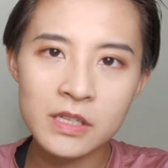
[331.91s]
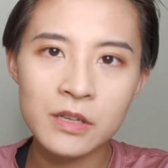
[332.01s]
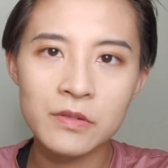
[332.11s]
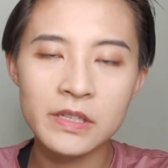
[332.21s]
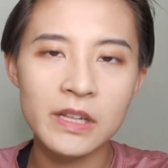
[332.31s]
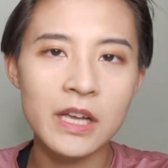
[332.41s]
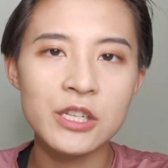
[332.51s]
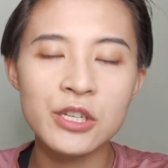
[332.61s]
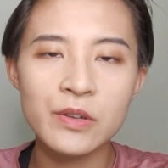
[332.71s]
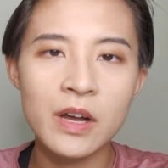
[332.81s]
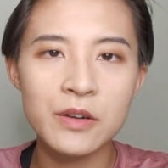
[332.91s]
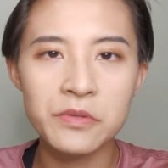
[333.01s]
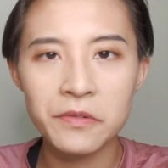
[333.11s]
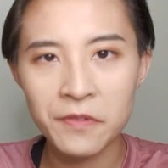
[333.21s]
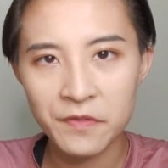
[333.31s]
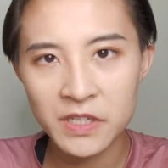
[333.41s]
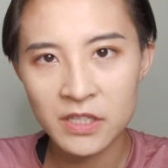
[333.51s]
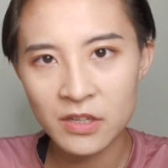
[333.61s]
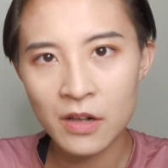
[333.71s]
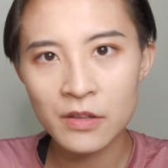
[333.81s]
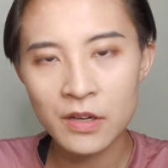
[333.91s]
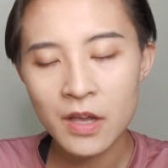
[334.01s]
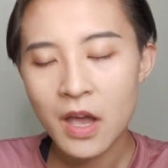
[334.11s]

So it's like $250